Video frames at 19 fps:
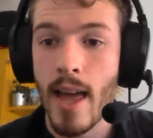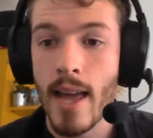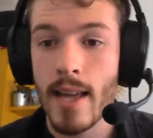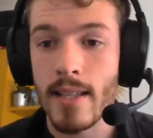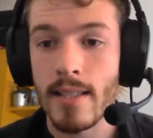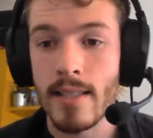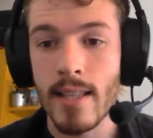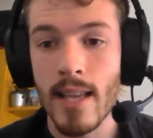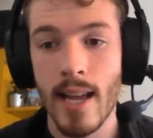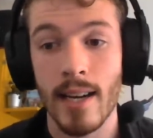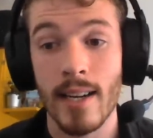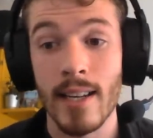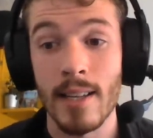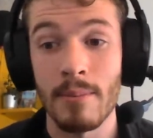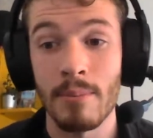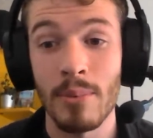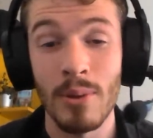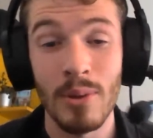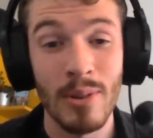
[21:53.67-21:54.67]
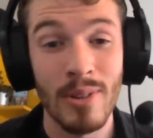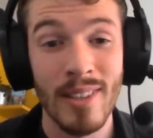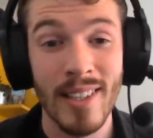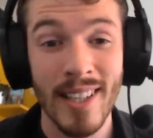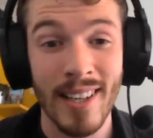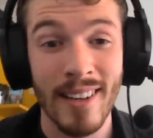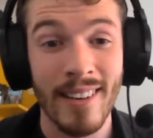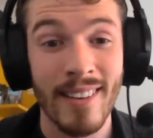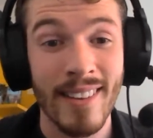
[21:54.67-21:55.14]
Exactly,
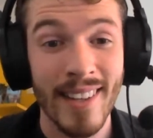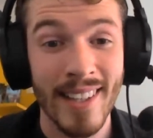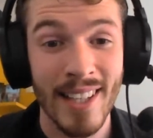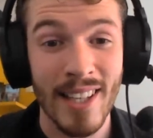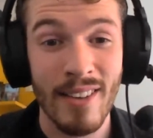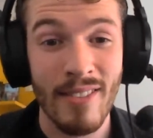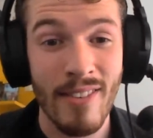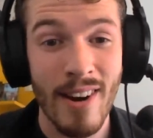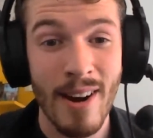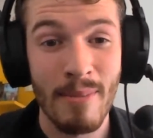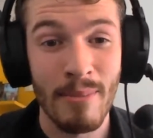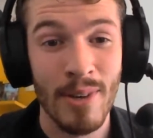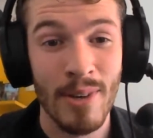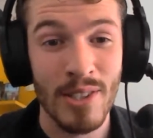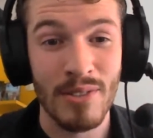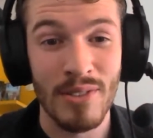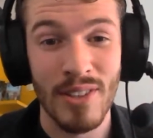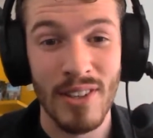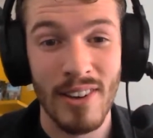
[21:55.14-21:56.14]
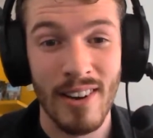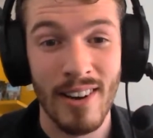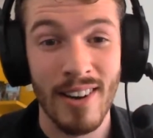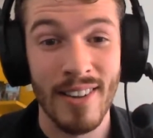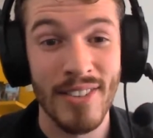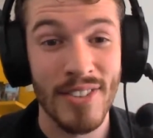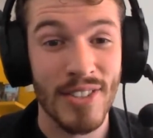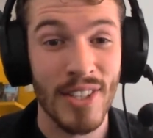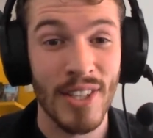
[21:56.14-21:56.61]
Pauline, thank you very much for your
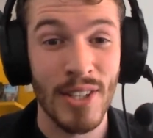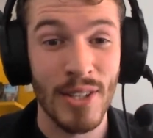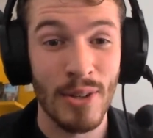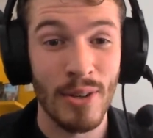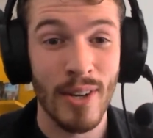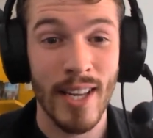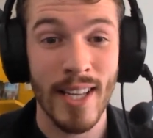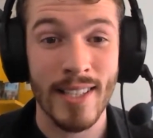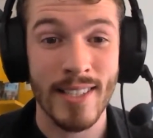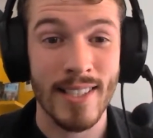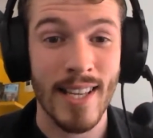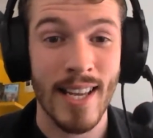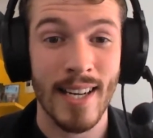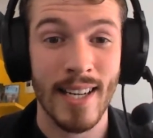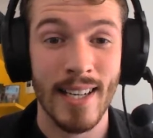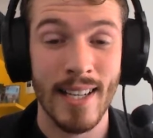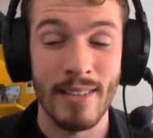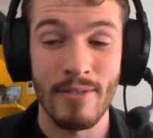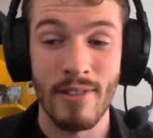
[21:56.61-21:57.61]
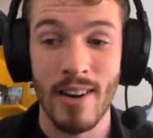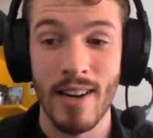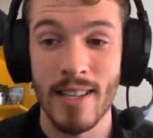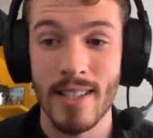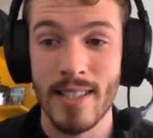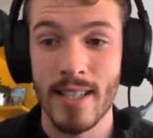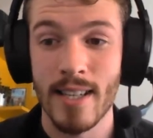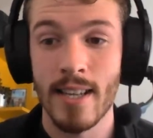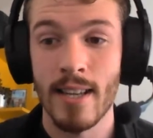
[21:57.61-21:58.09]
answer. You're exactly
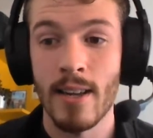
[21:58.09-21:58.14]
right.